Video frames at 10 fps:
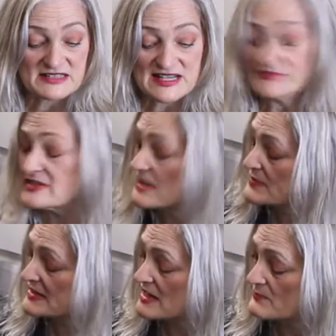something that had
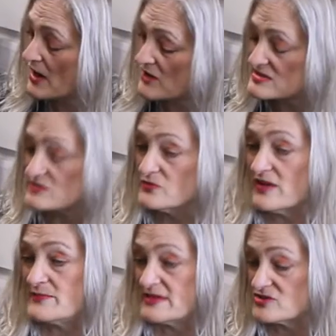been a parcel
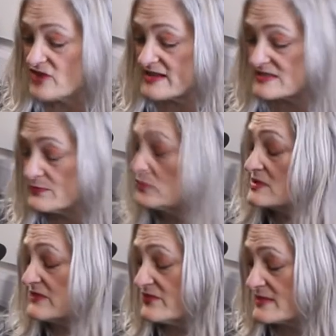that had been
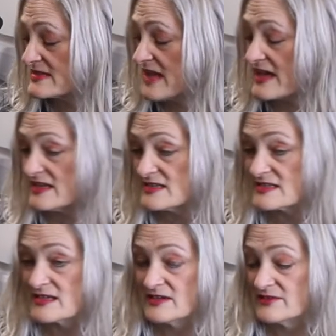transported from the
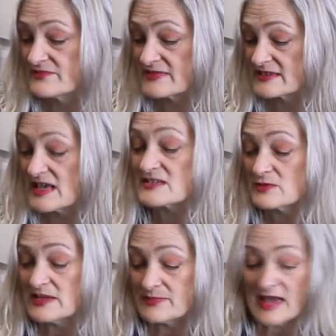States. That's
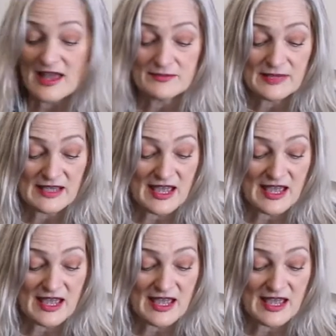when it began.